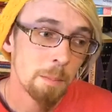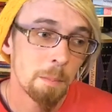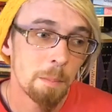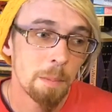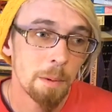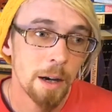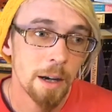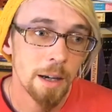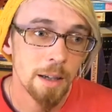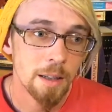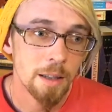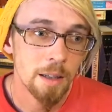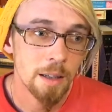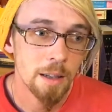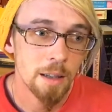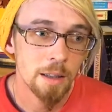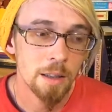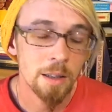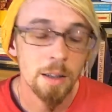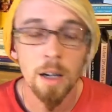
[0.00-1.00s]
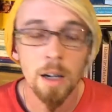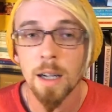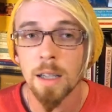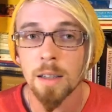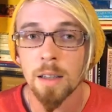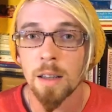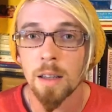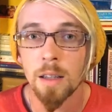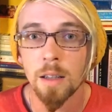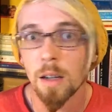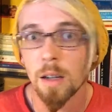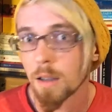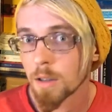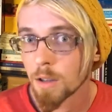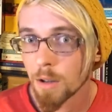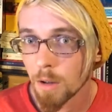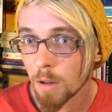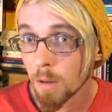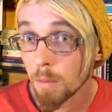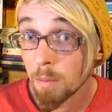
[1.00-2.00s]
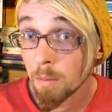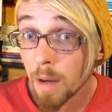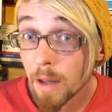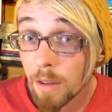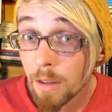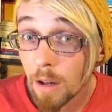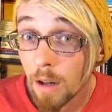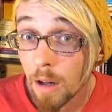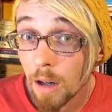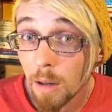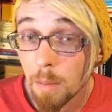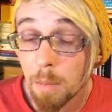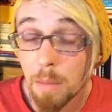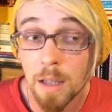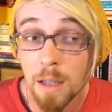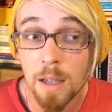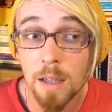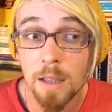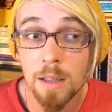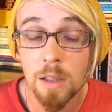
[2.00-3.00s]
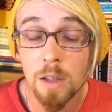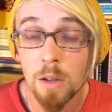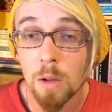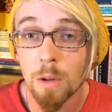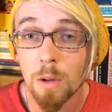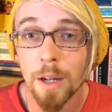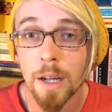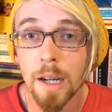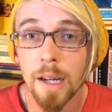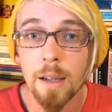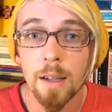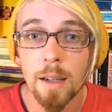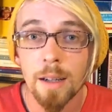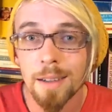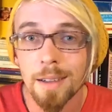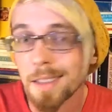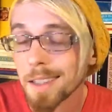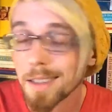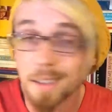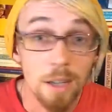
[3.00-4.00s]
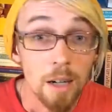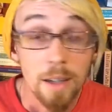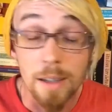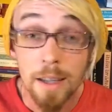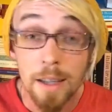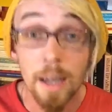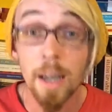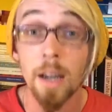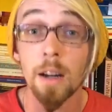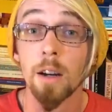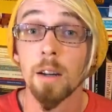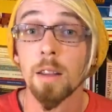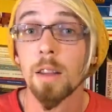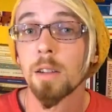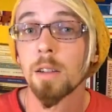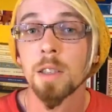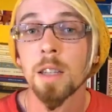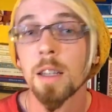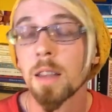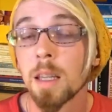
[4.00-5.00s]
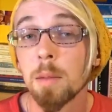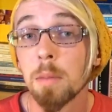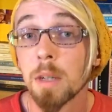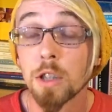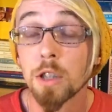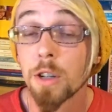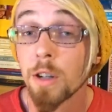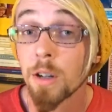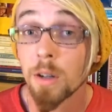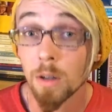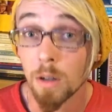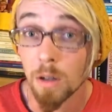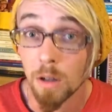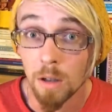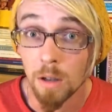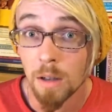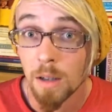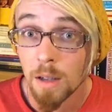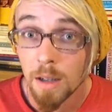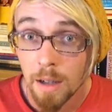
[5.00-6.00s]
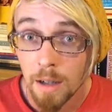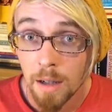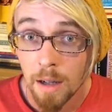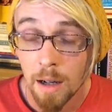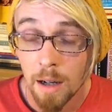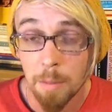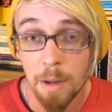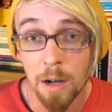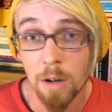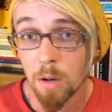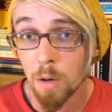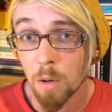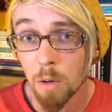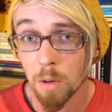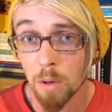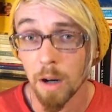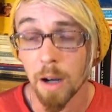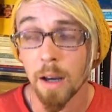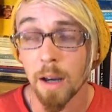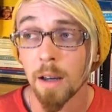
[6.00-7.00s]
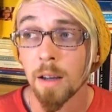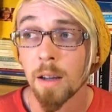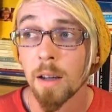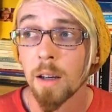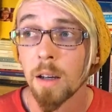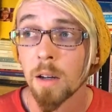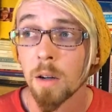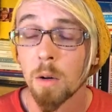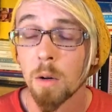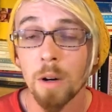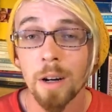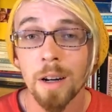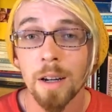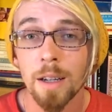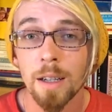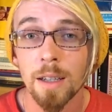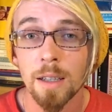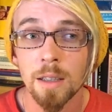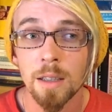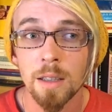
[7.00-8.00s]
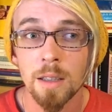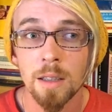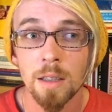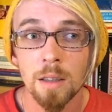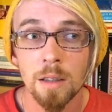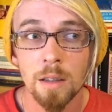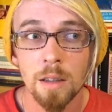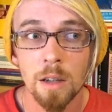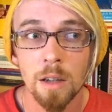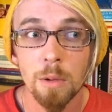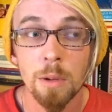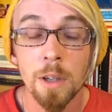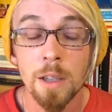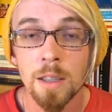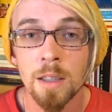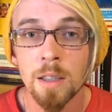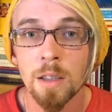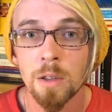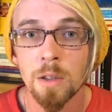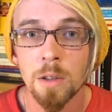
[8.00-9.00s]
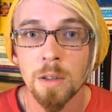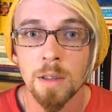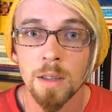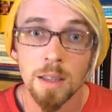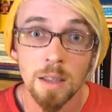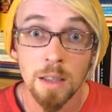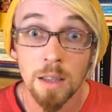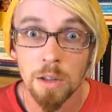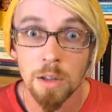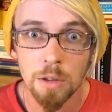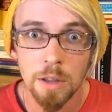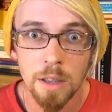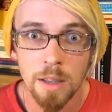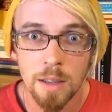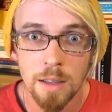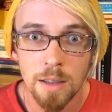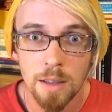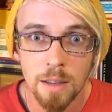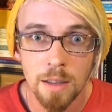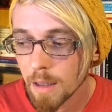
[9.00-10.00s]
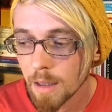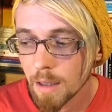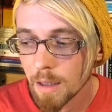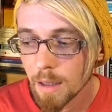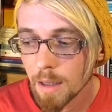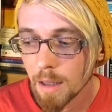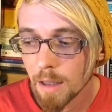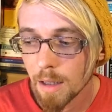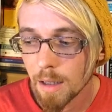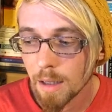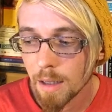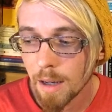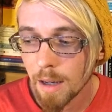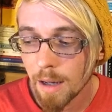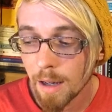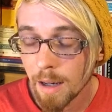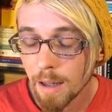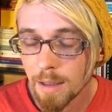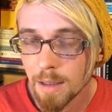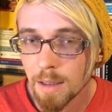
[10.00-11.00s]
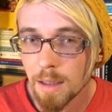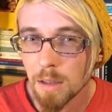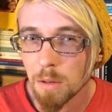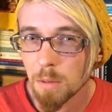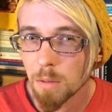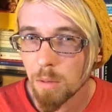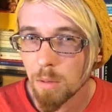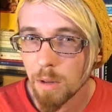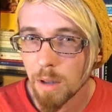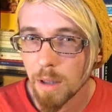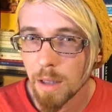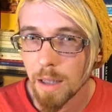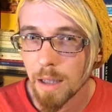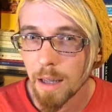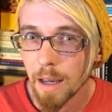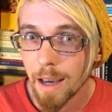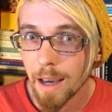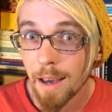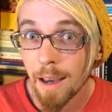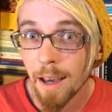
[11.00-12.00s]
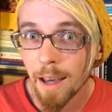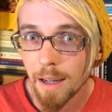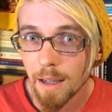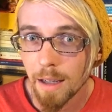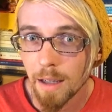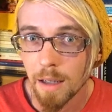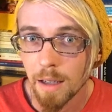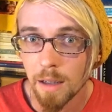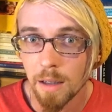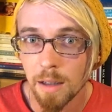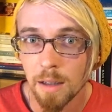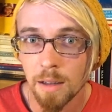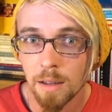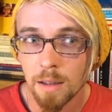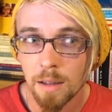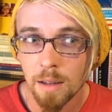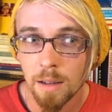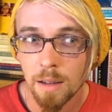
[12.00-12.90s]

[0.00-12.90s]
but it is not the nocturnal mother, because Korra does not care. There is nothing maternal about Korra. Korra is the quintessential disinterest. It has this really heady,